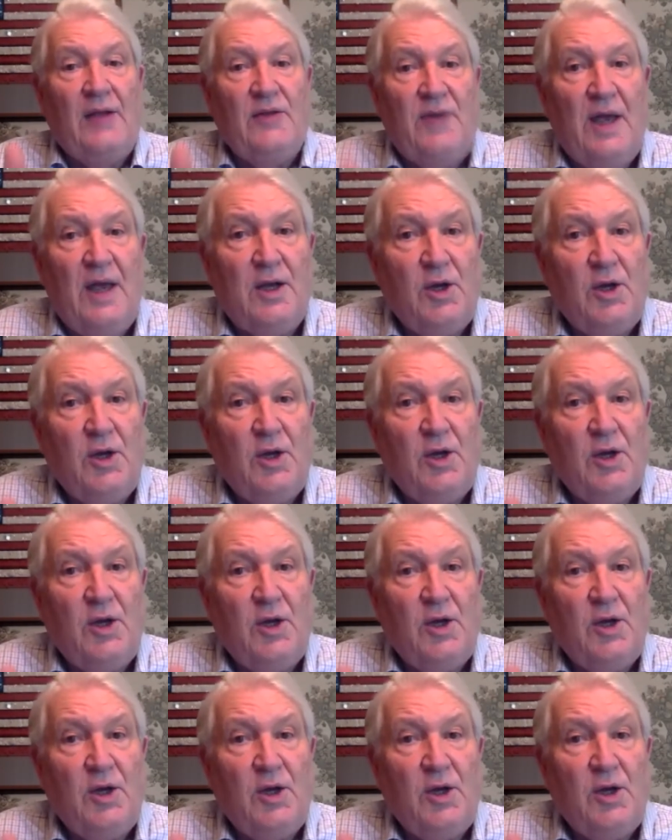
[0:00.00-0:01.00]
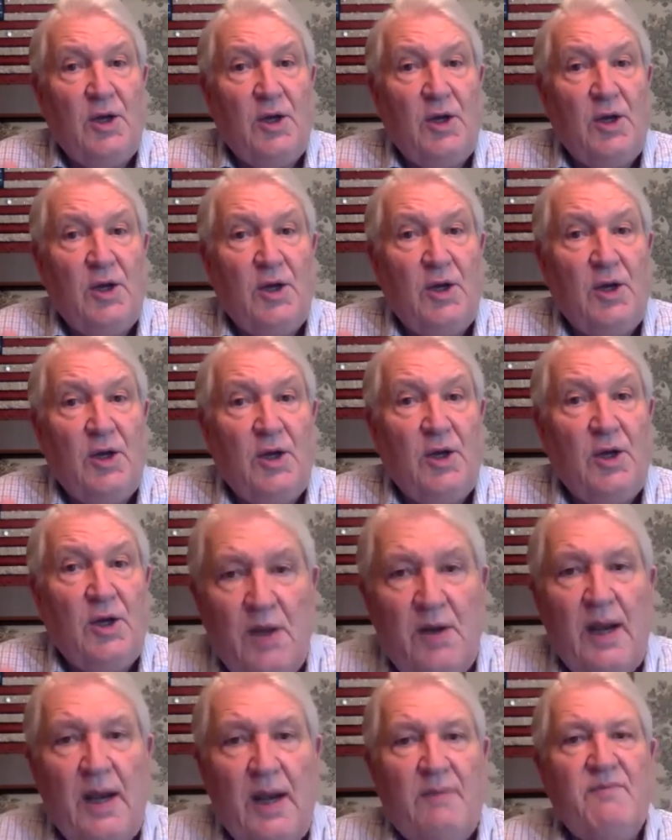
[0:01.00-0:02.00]
like I said, quality conscious,
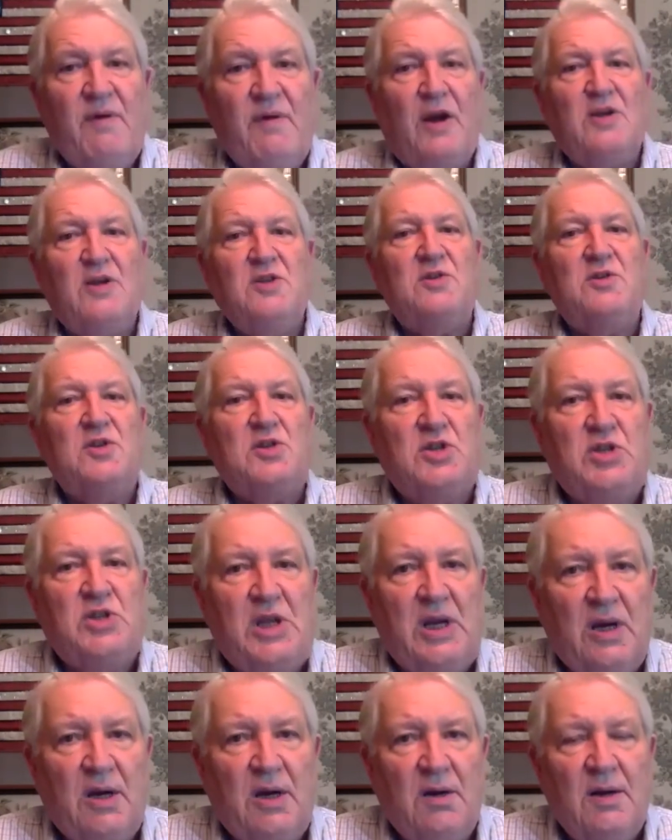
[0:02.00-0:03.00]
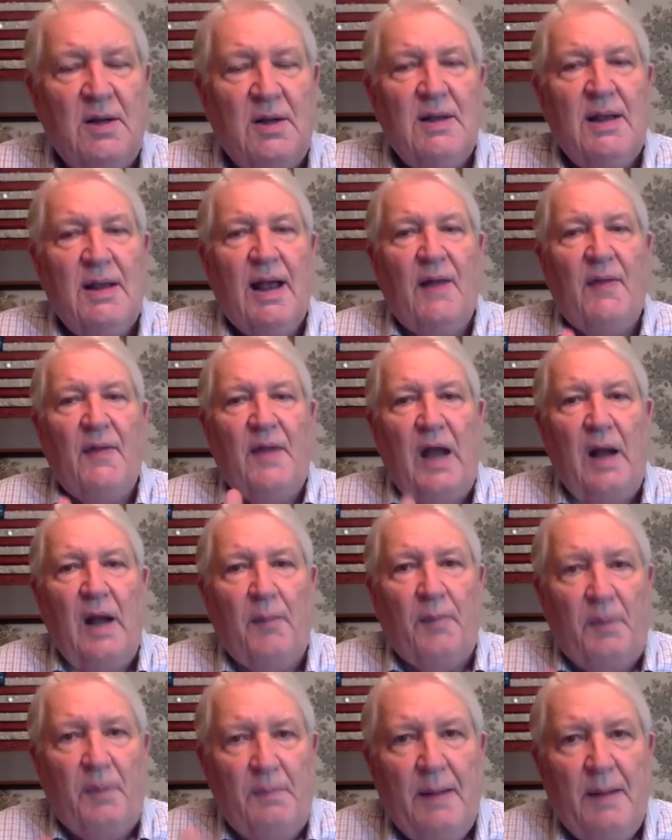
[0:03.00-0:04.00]
service oriented, and very sincere how
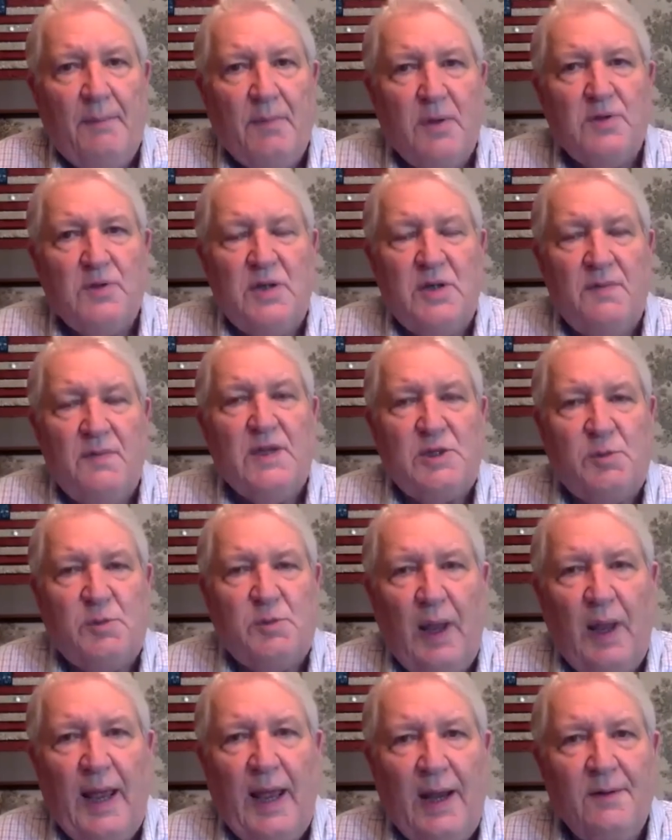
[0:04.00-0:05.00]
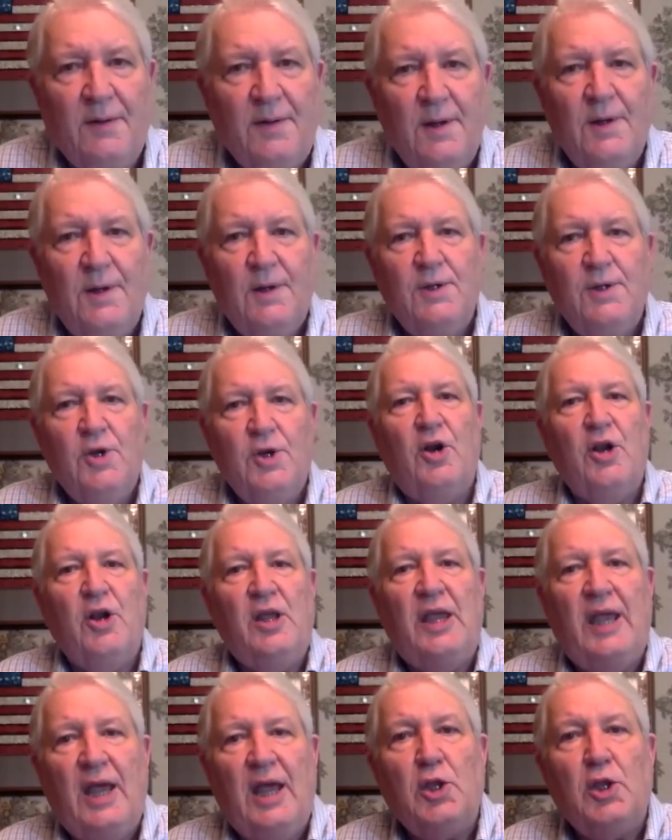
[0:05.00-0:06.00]
they help the members in this plan. You're going
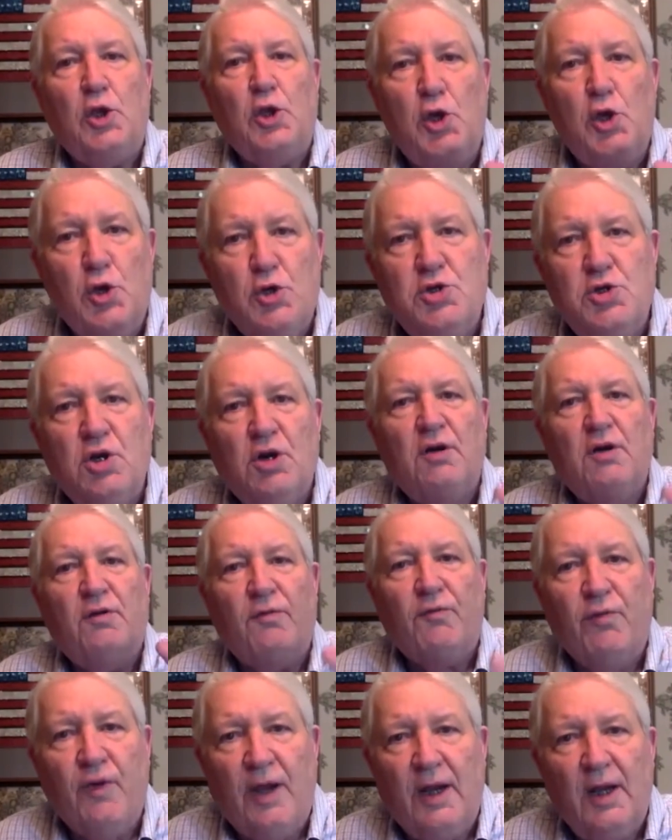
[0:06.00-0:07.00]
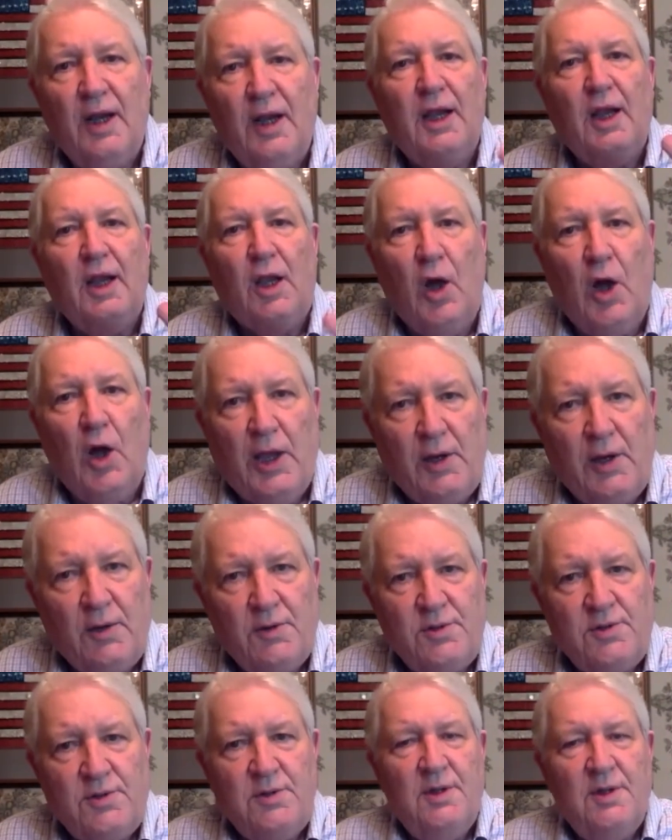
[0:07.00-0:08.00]
to get user friendly
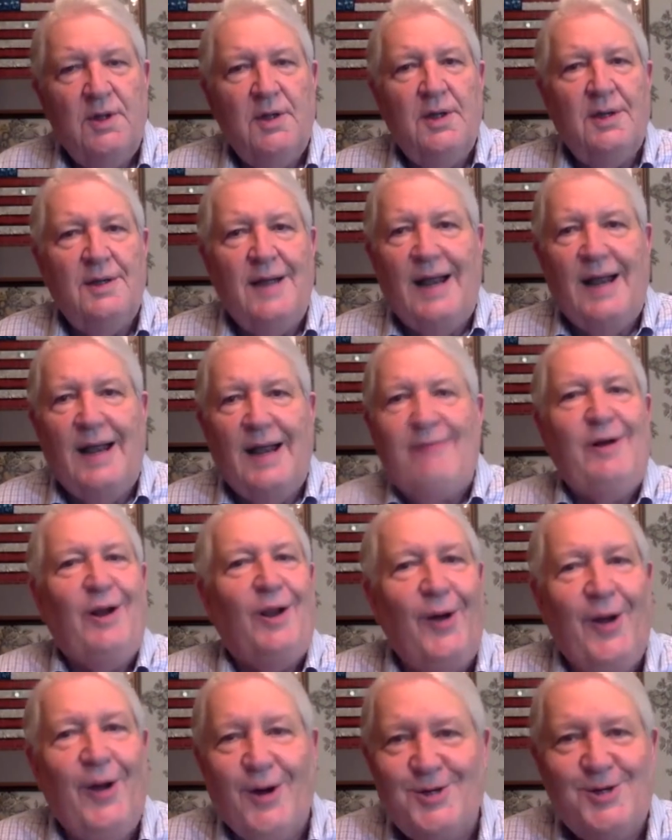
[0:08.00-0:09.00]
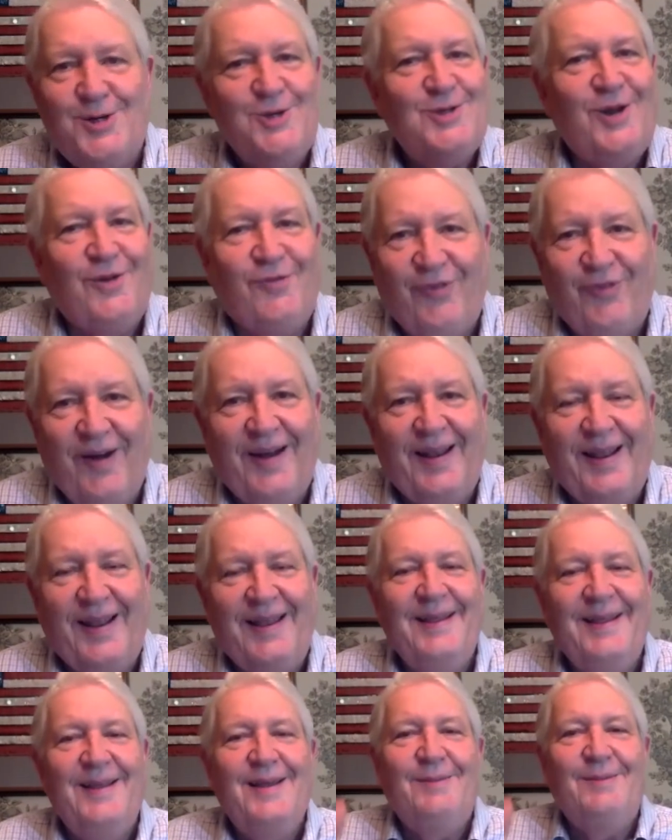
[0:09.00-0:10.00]
lawyers. Not every lawyer is user friendly,
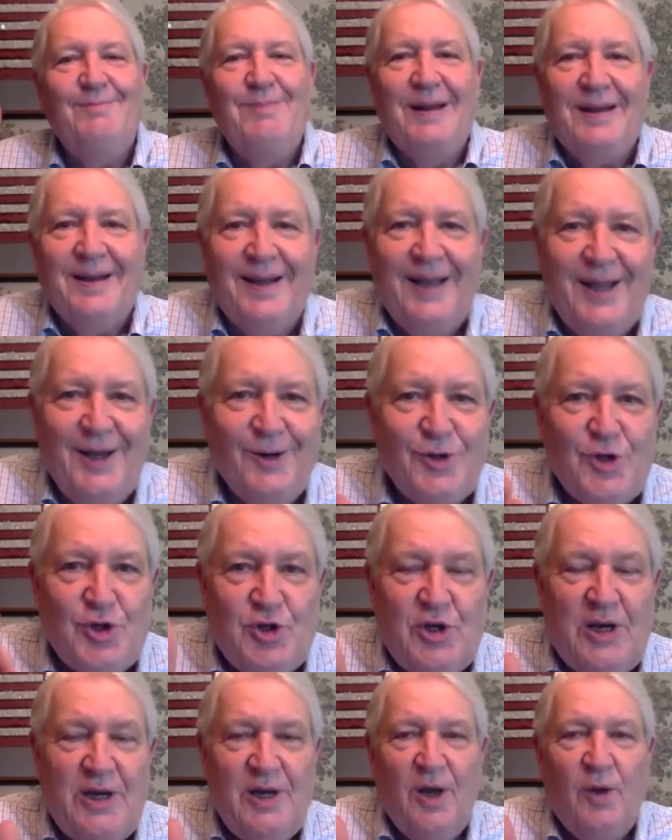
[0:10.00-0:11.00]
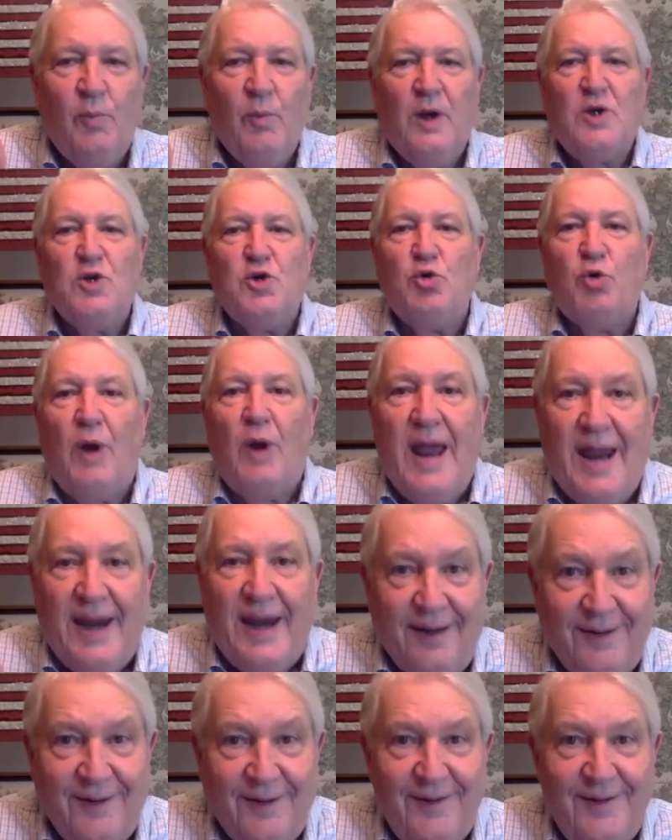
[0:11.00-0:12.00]
but in Legal Shield, we're trained
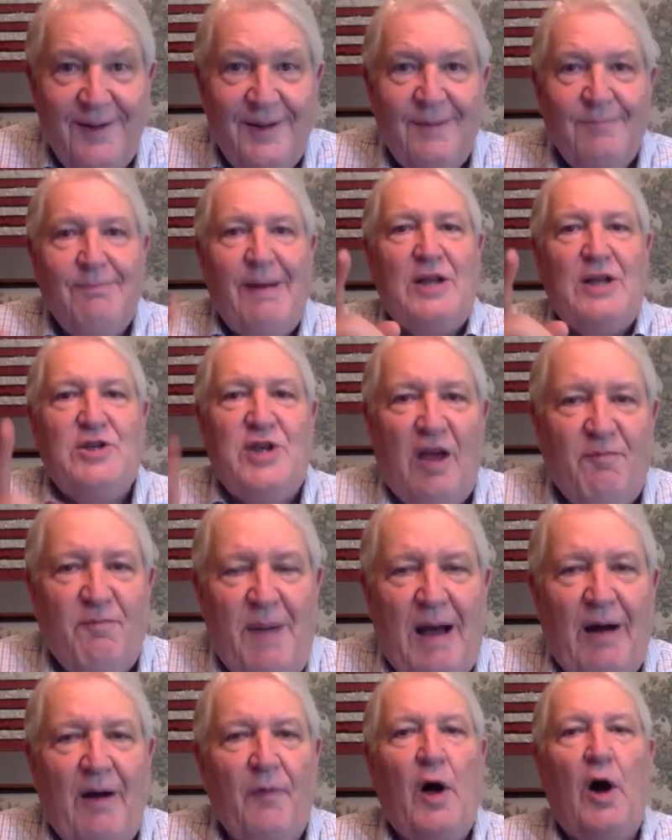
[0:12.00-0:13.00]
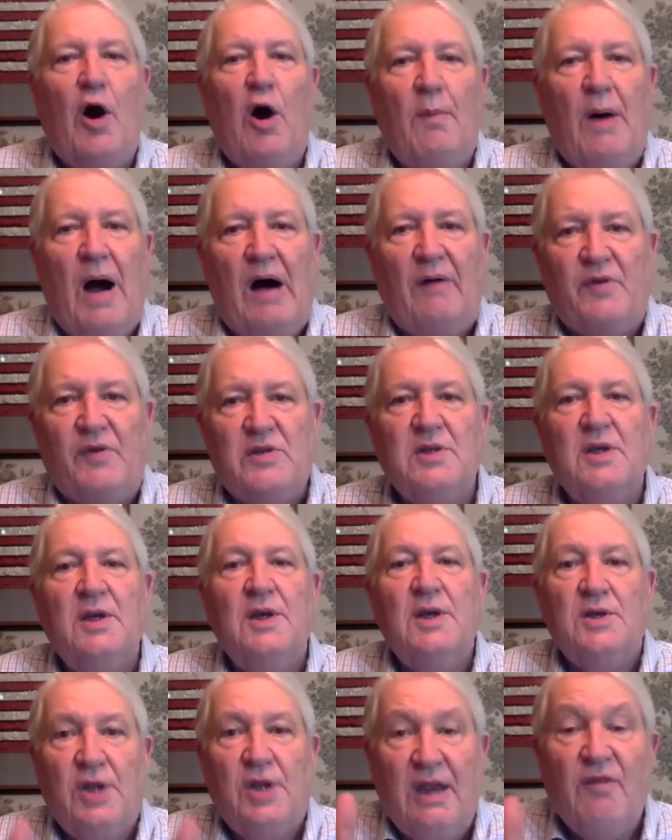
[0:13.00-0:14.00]
by Jeff Bell in the Home Office
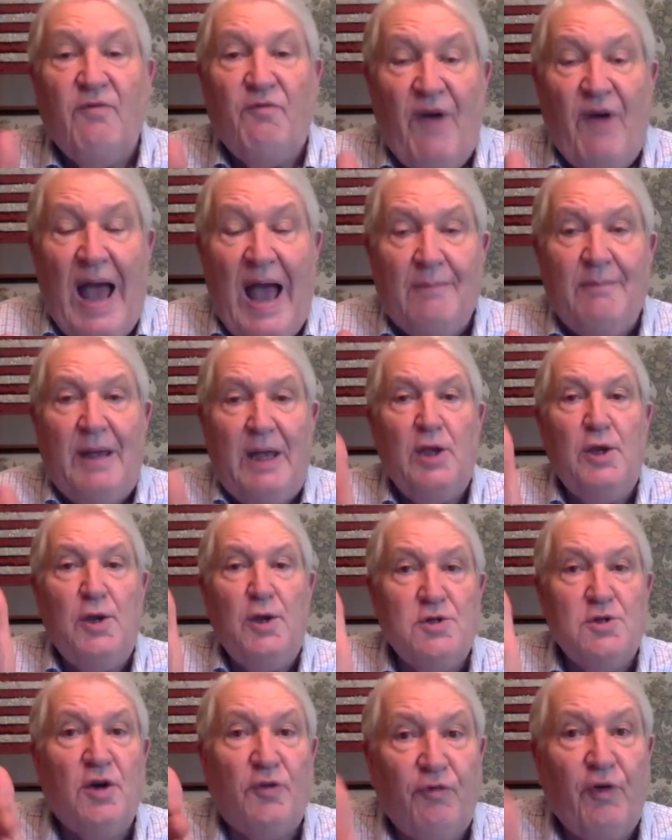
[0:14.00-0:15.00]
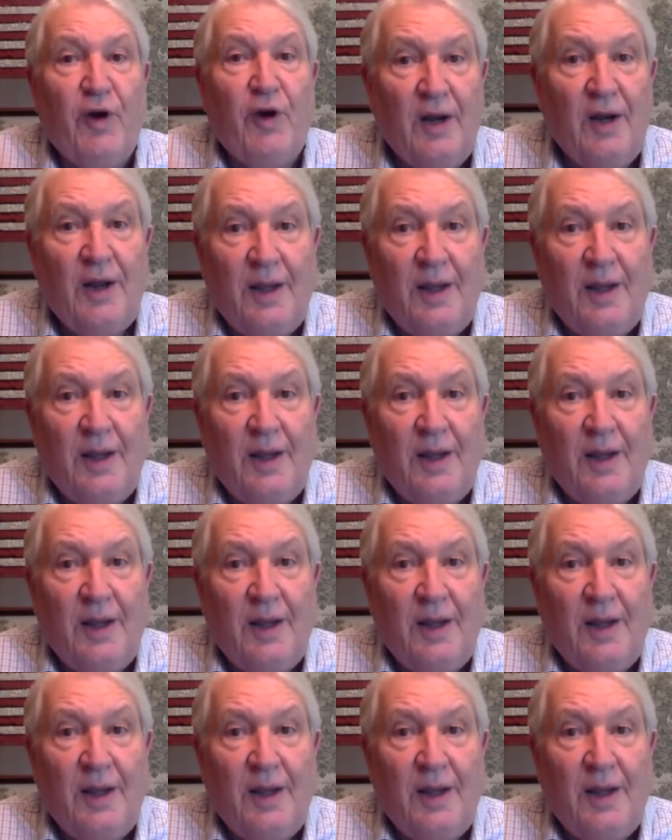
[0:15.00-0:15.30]
to, in fact, be user friendly.